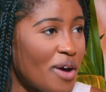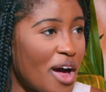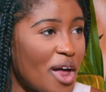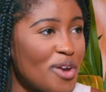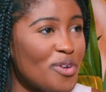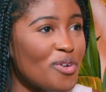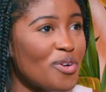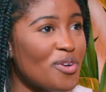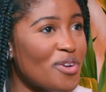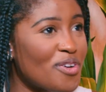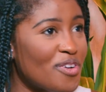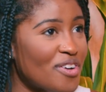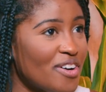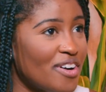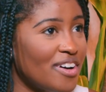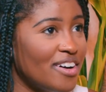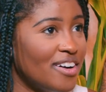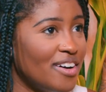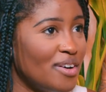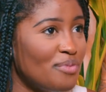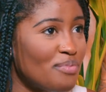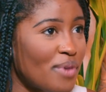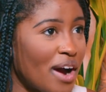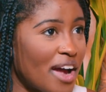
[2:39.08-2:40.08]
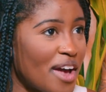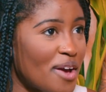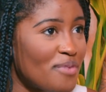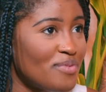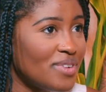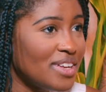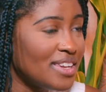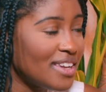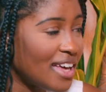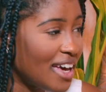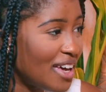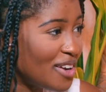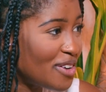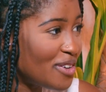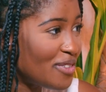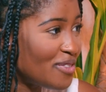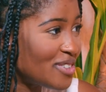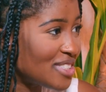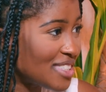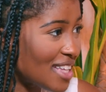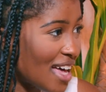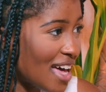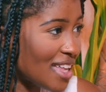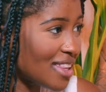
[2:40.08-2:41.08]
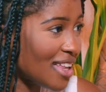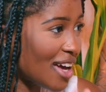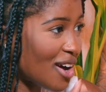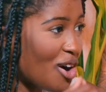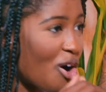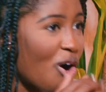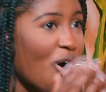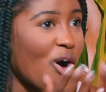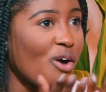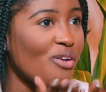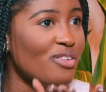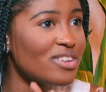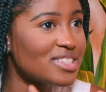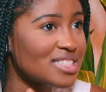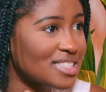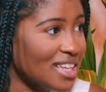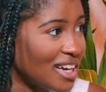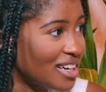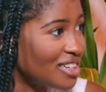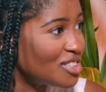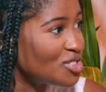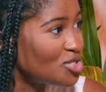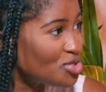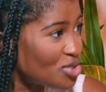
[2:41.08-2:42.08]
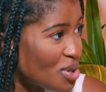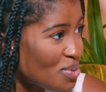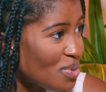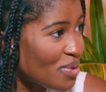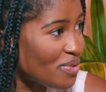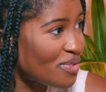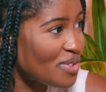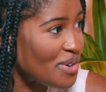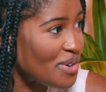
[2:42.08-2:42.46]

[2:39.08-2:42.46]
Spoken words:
I know you're a Miami native. Was that like always like a dream of